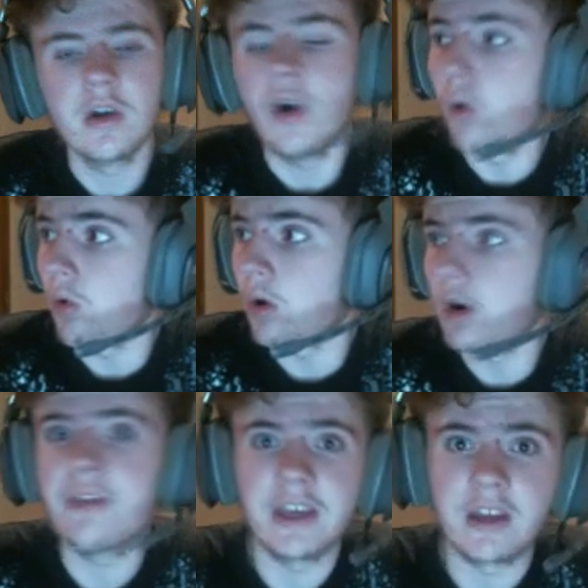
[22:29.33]
or
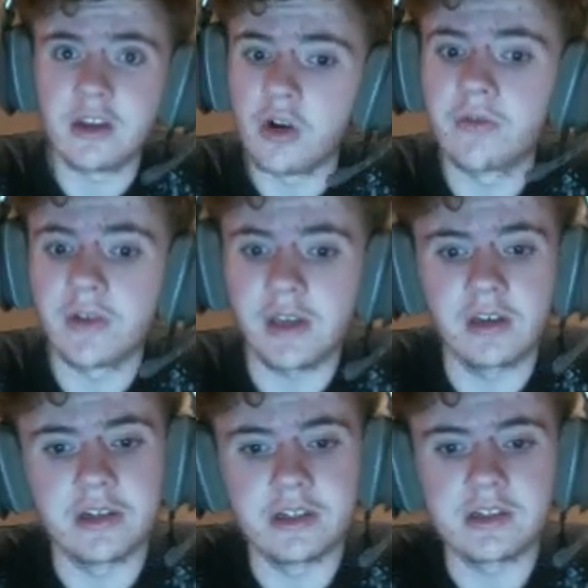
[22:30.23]
they could go fucking
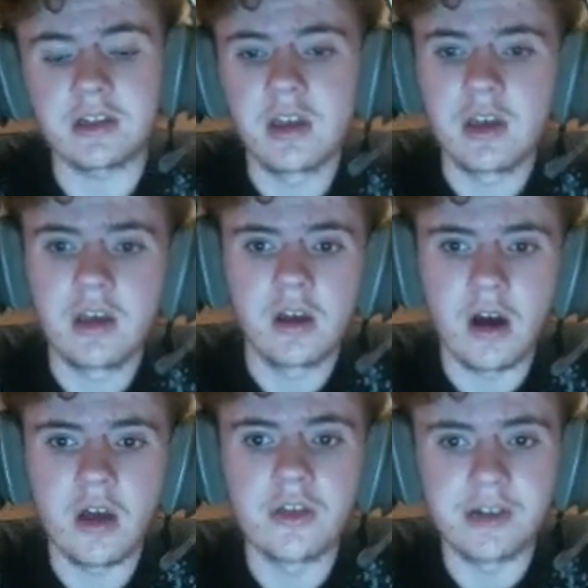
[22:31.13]
hunt
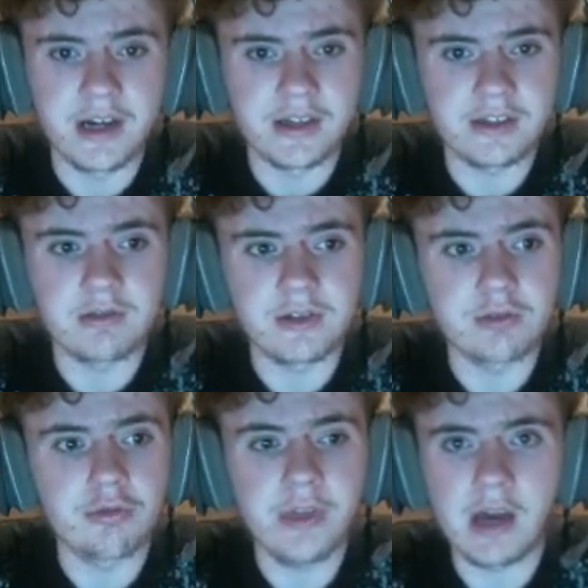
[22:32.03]
other dinosaurs
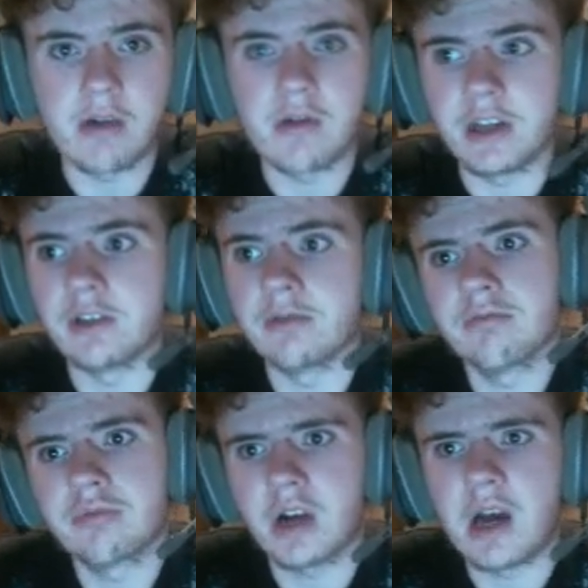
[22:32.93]
without any
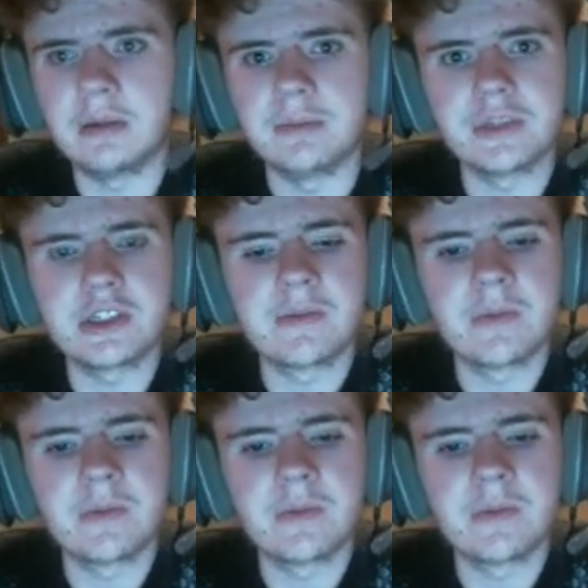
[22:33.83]
problems.